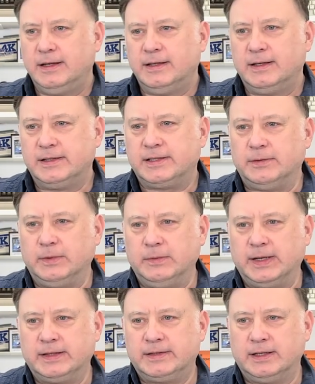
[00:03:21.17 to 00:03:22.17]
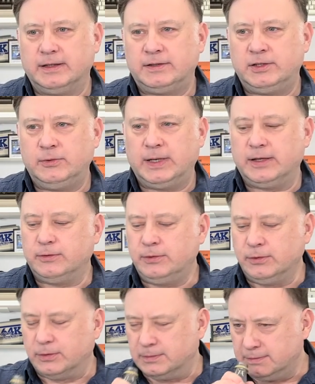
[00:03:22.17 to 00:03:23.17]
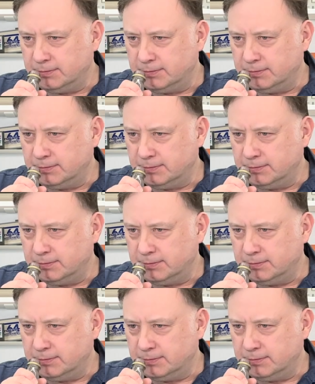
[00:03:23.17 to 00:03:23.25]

Let's see, we want 2 ounces. Ooh,